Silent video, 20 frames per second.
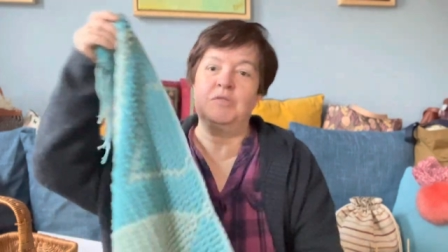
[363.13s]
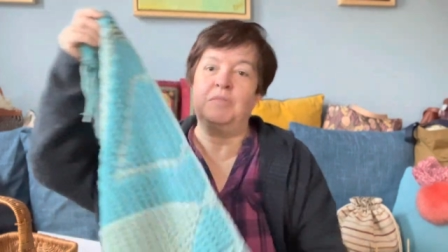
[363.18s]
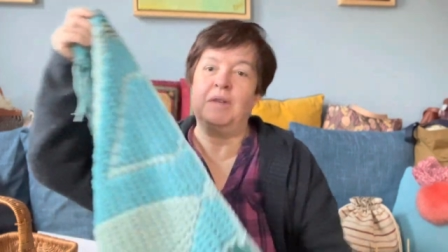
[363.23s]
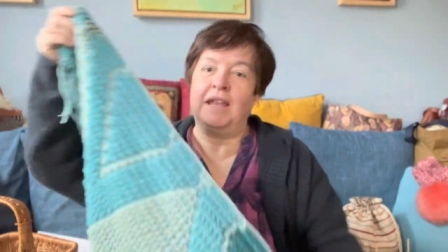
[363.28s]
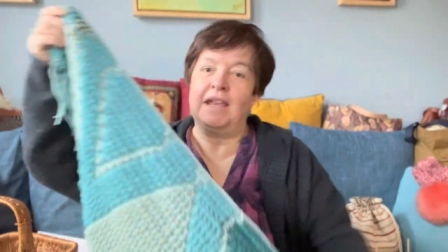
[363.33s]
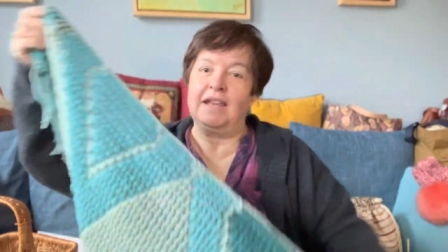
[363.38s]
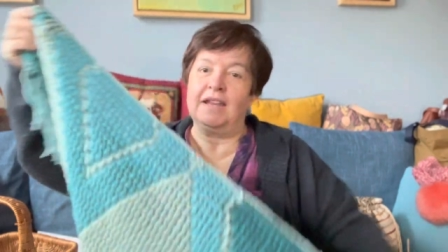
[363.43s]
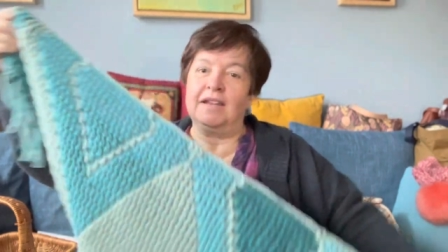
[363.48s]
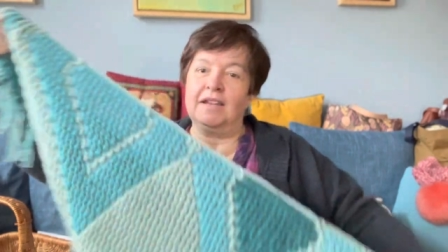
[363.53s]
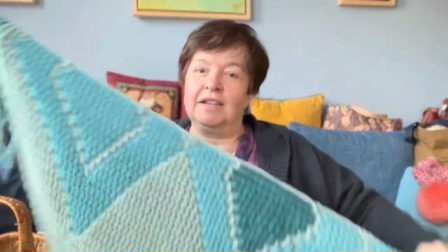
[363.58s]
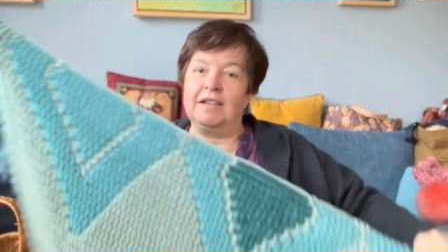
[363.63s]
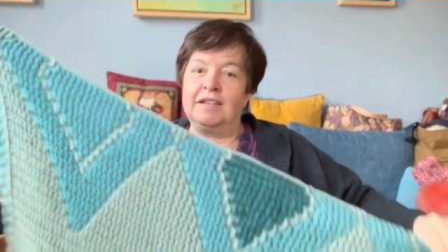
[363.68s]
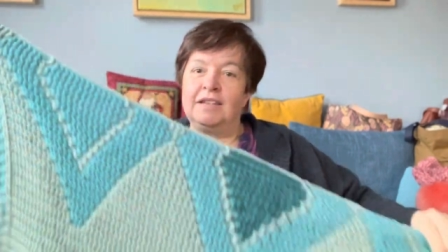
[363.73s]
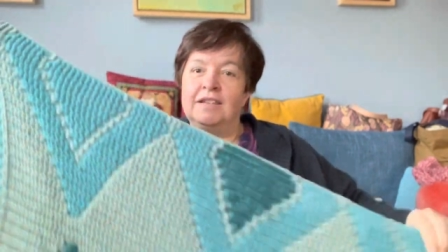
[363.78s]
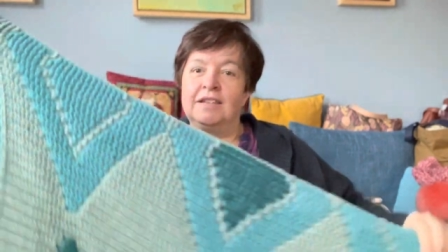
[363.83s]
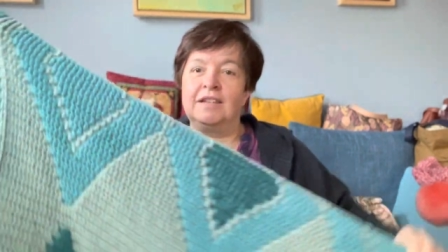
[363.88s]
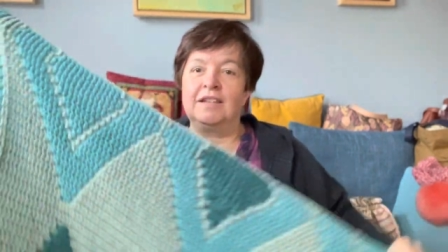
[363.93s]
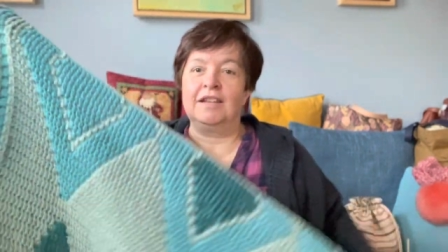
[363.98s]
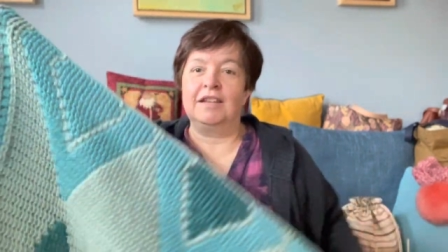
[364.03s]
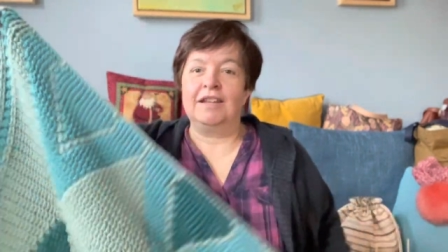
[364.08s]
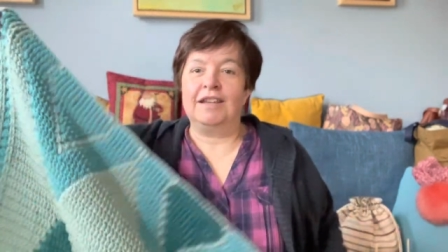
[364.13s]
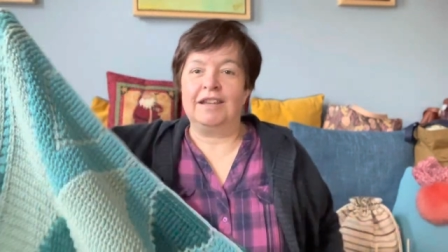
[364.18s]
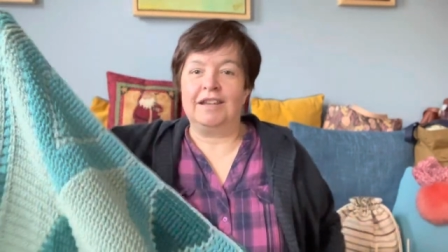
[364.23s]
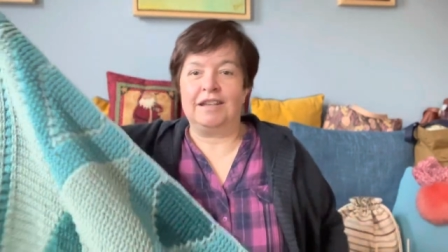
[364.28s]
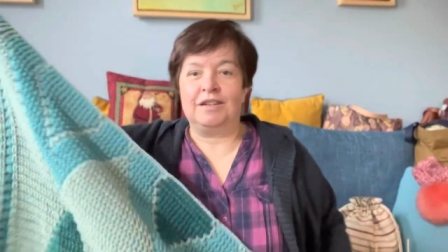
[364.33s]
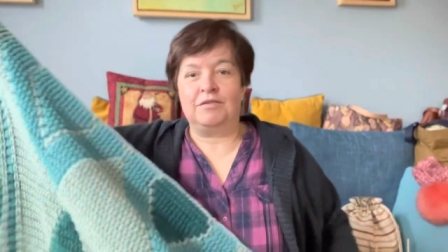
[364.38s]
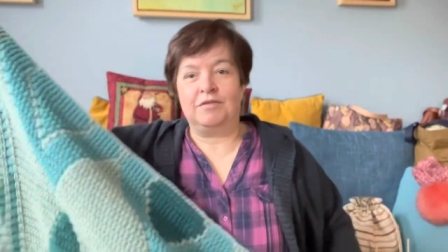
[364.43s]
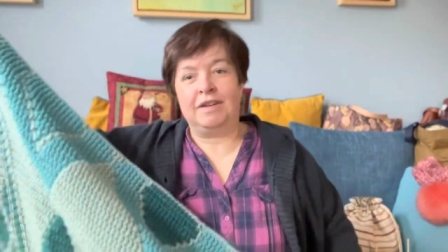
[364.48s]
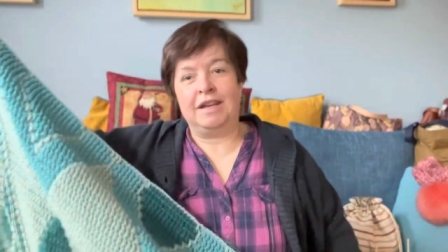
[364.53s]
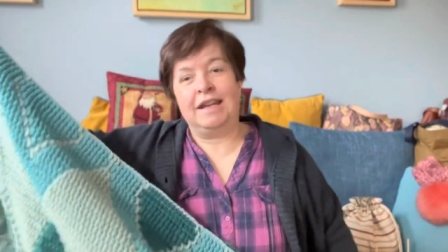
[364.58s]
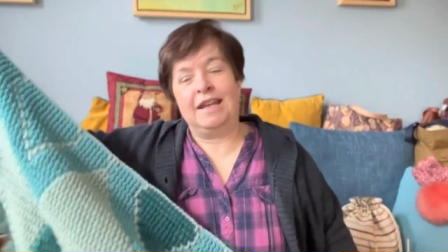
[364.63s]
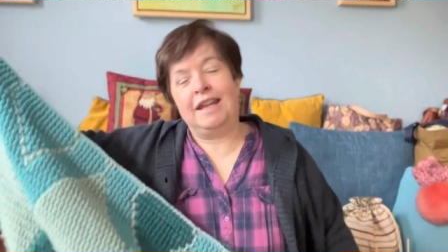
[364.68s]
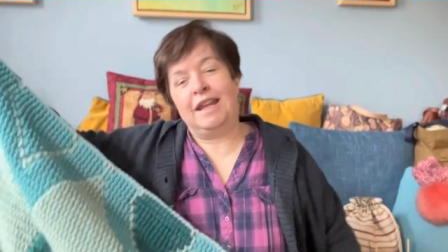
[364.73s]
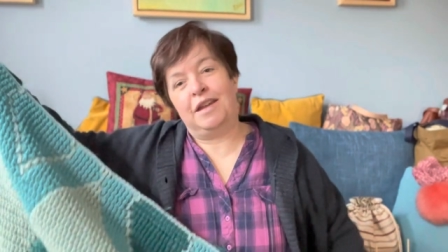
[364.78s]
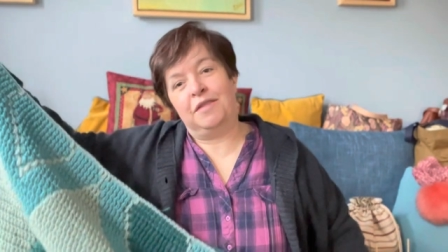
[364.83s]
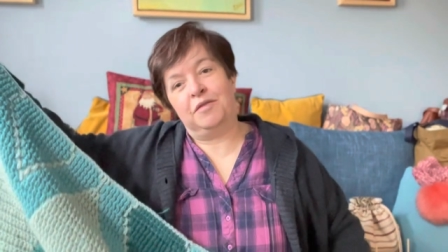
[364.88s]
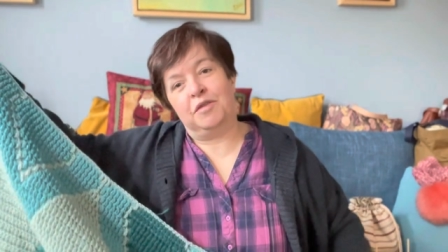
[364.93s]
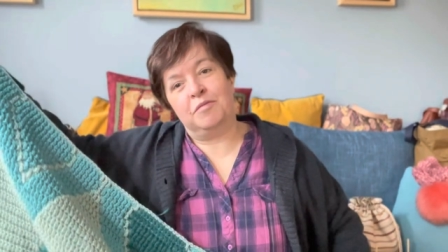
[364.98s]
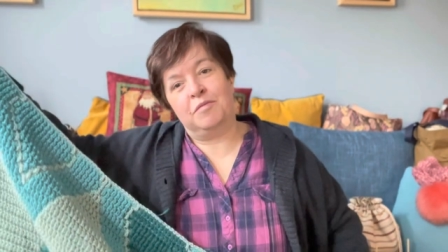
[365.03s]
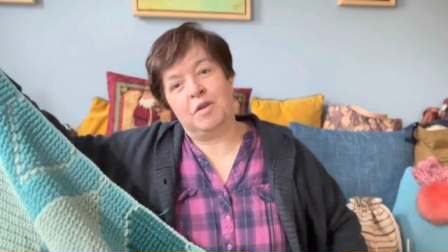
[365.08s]
blanket, and really
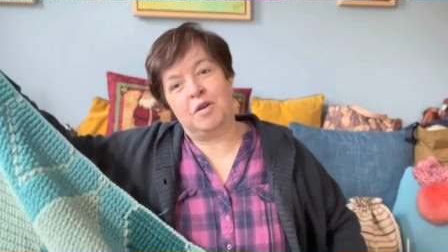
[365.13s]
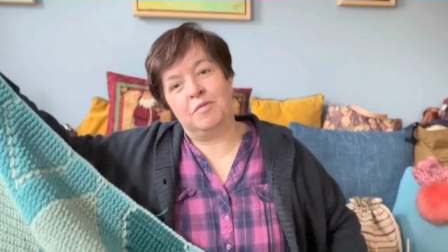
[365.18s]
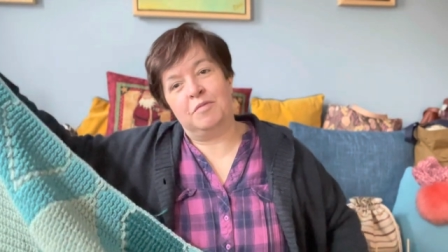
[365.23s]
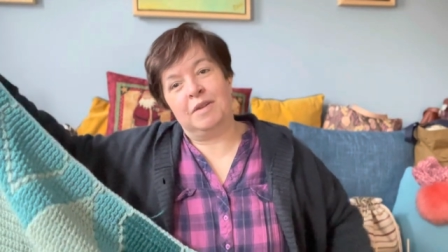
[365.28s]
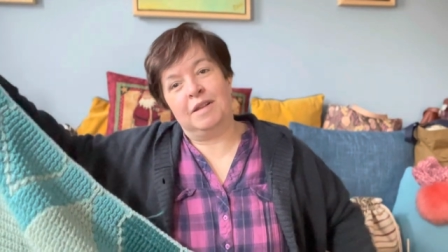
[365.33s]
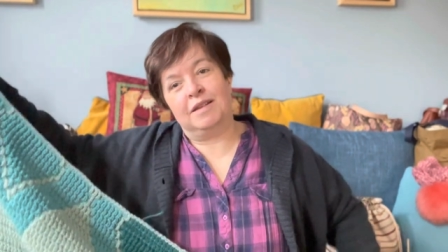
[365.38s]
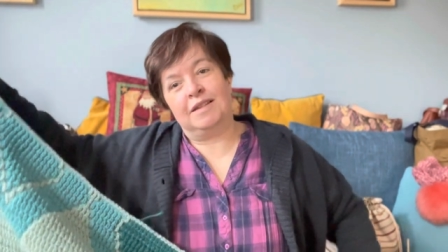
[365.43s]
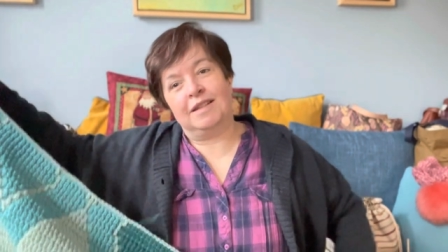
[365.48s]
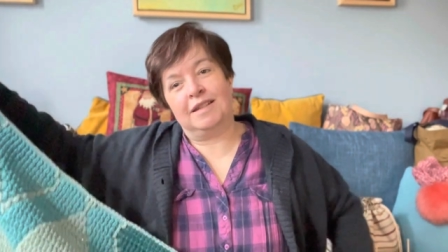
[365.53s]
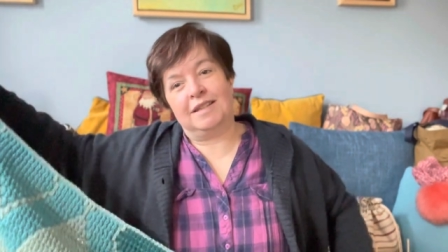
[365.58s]
at the moment